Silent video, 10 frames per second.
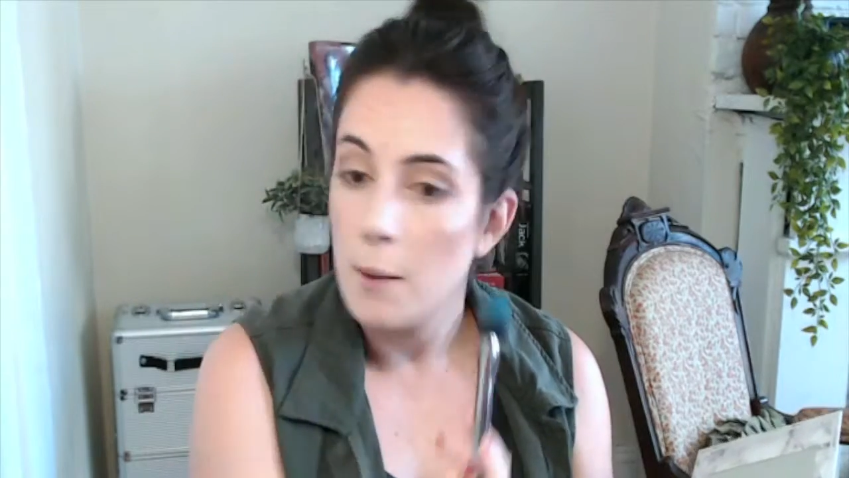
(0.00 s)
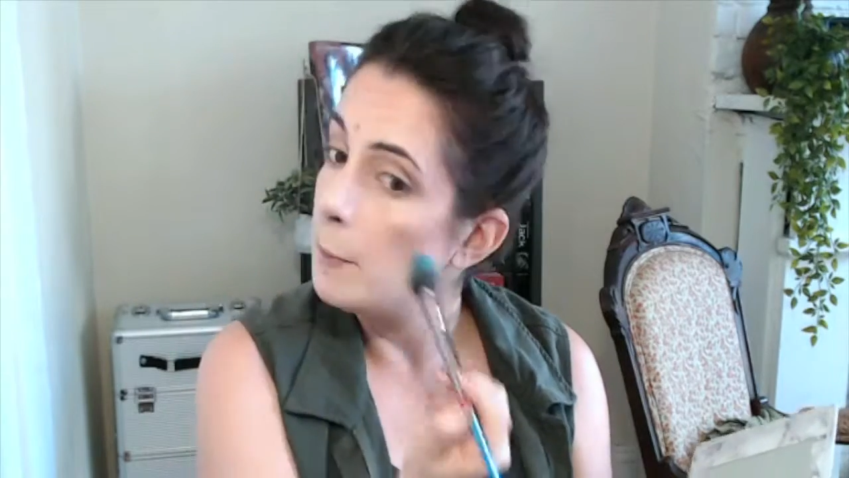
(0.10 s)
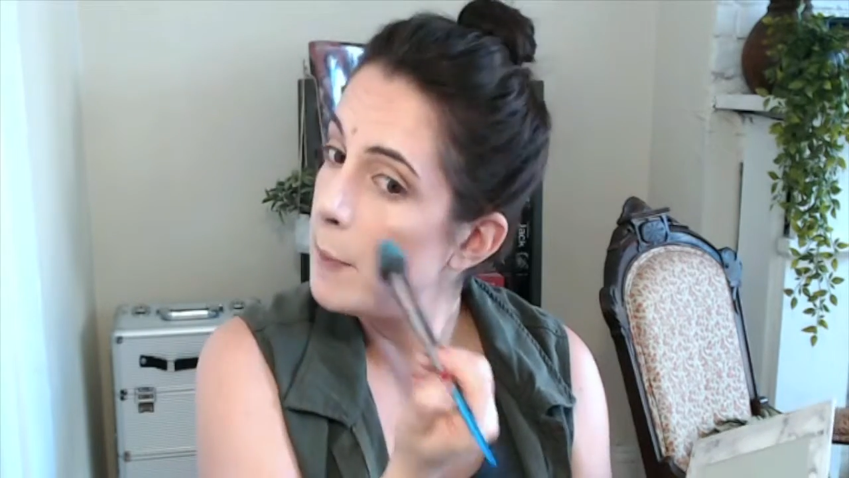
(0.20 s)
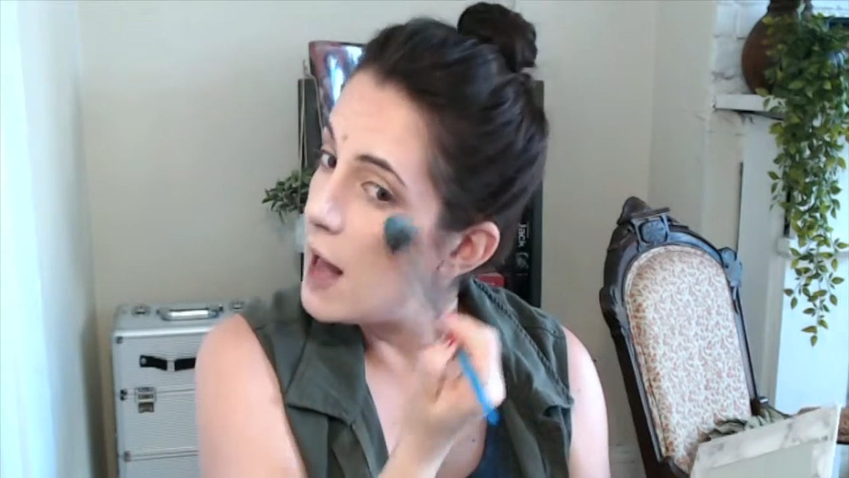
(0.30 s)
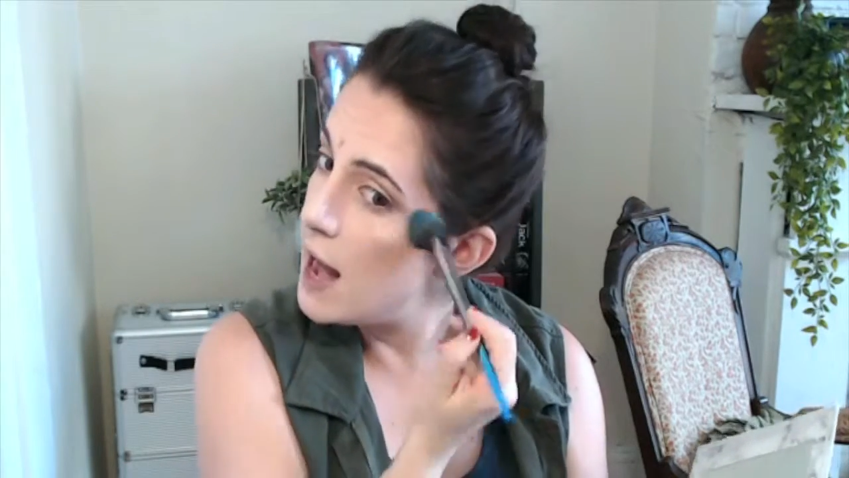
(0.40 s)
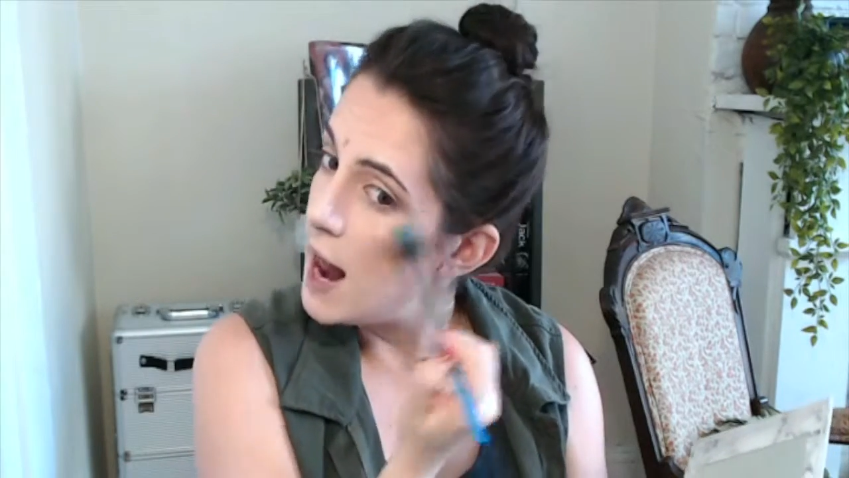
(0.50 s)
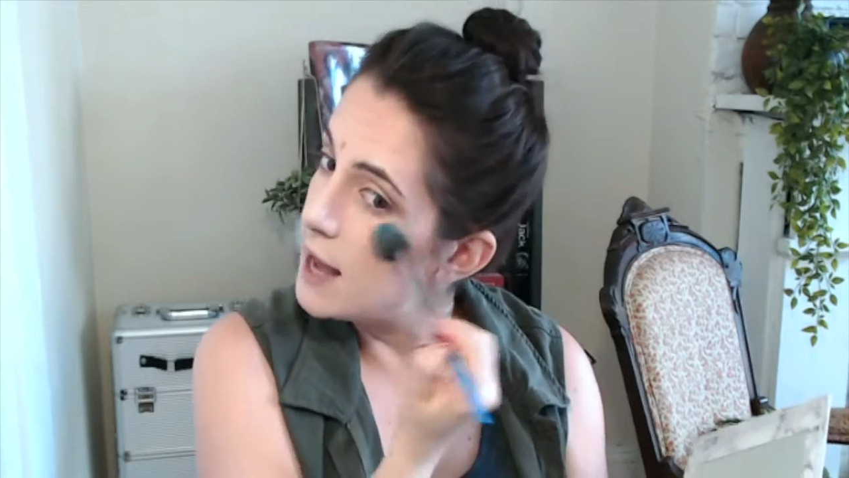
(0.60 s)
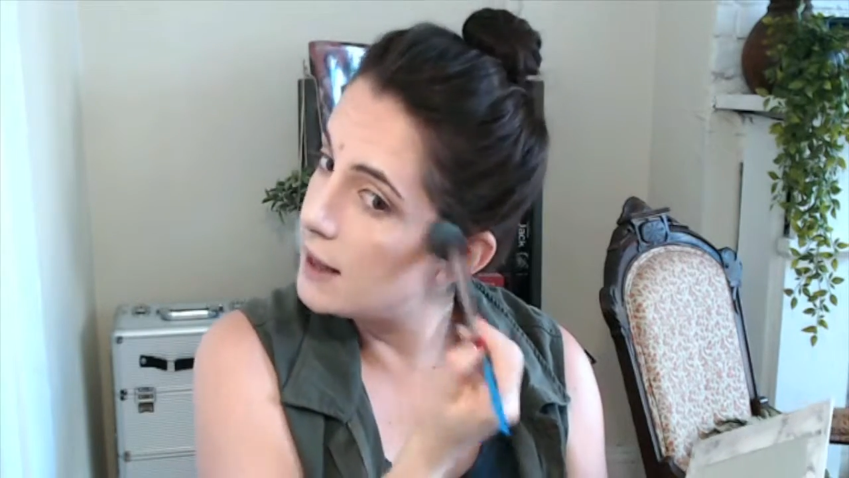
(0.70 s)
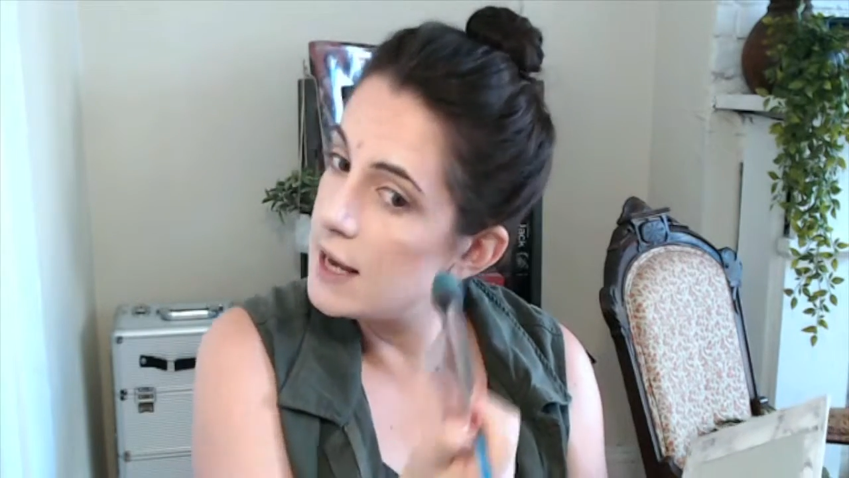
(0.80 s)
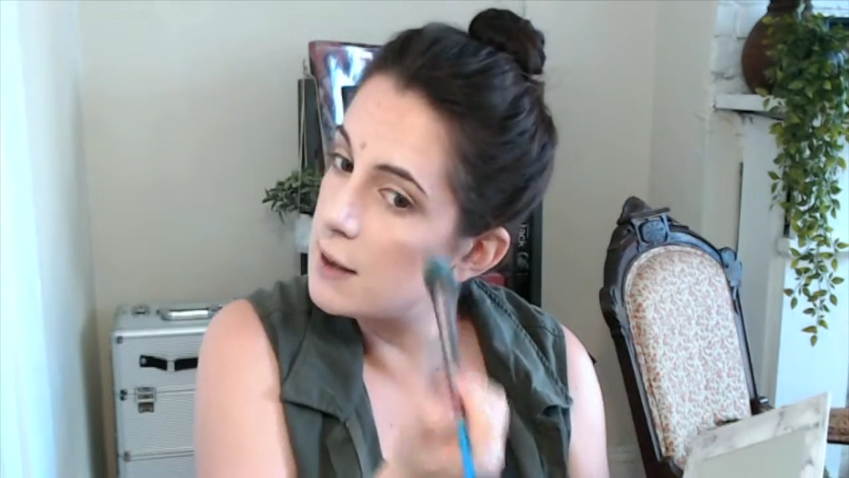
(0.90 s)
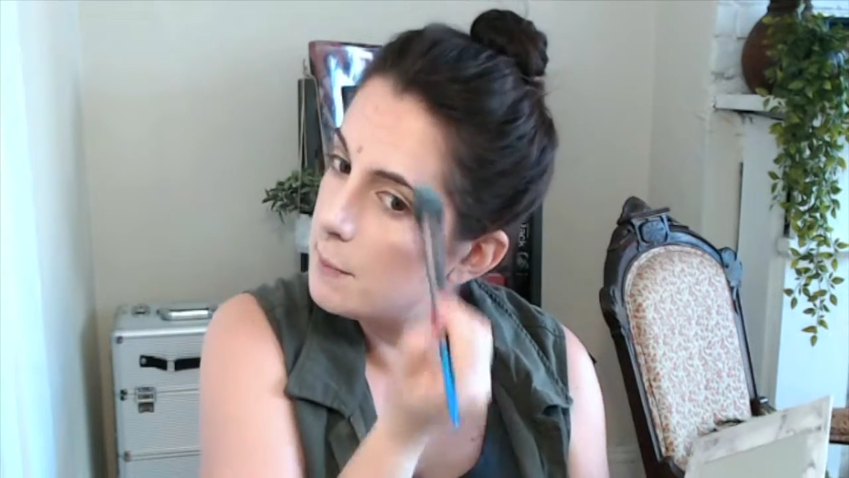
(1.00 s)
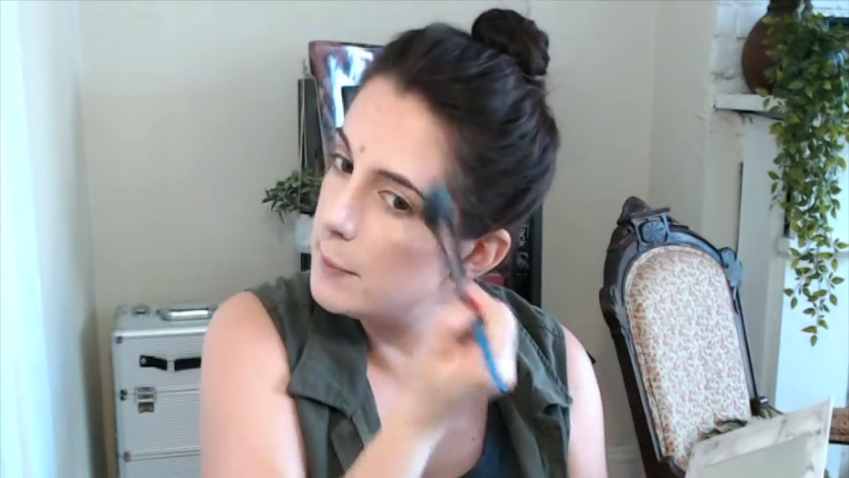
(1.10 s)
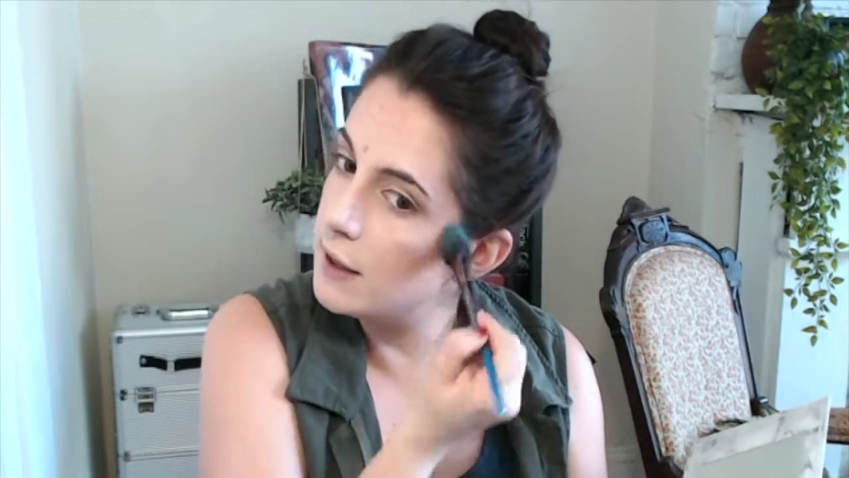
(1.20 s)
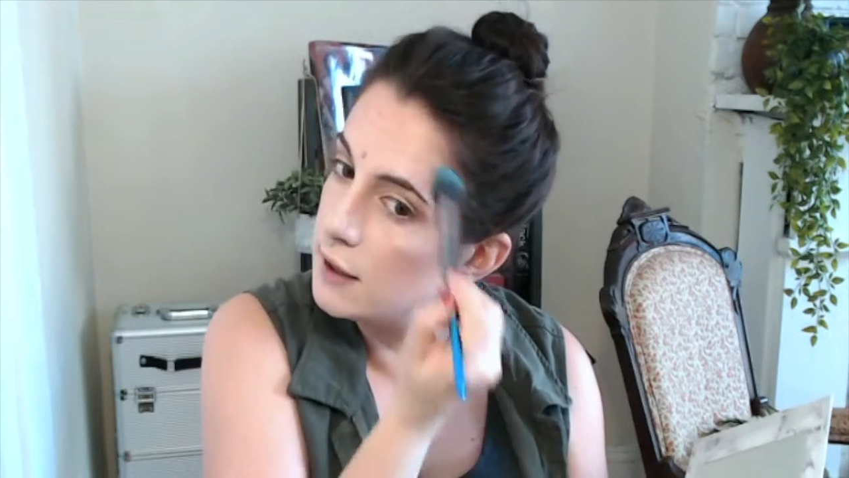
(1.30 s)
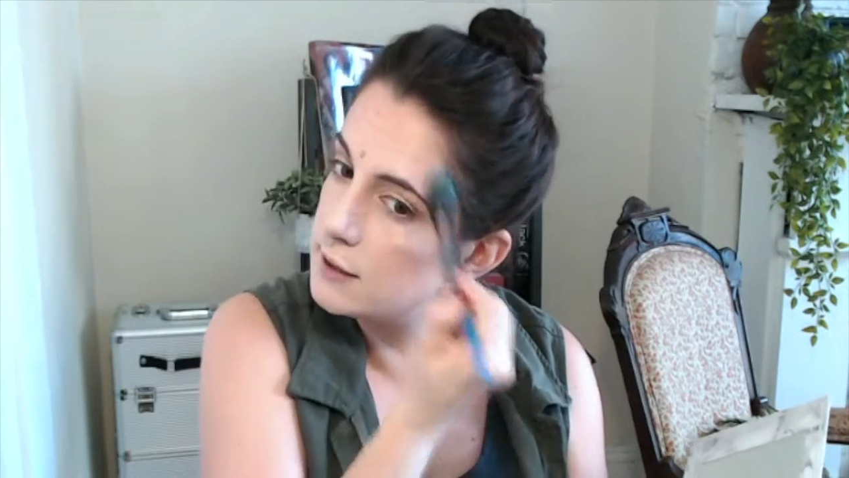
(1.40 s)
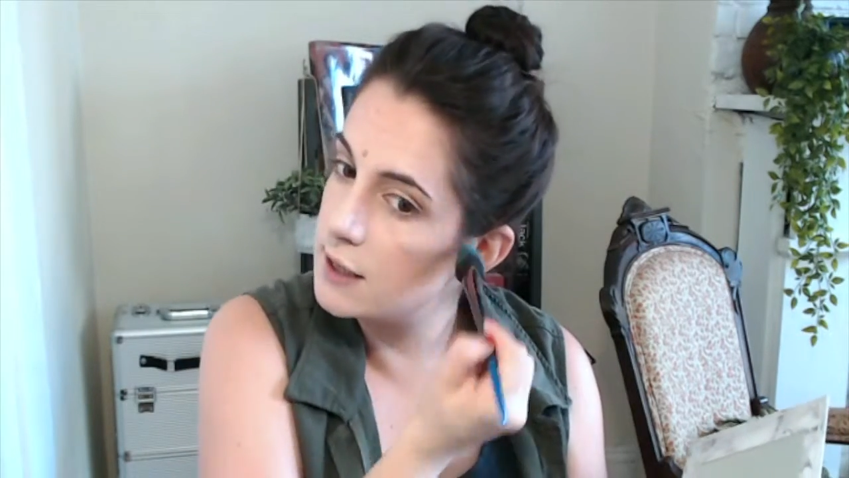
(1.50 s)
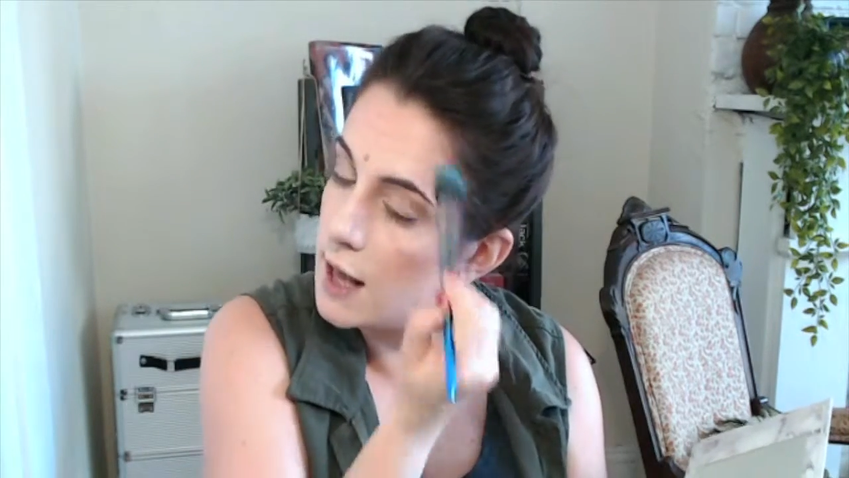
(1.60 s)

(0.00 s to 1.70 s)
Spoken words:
But I like building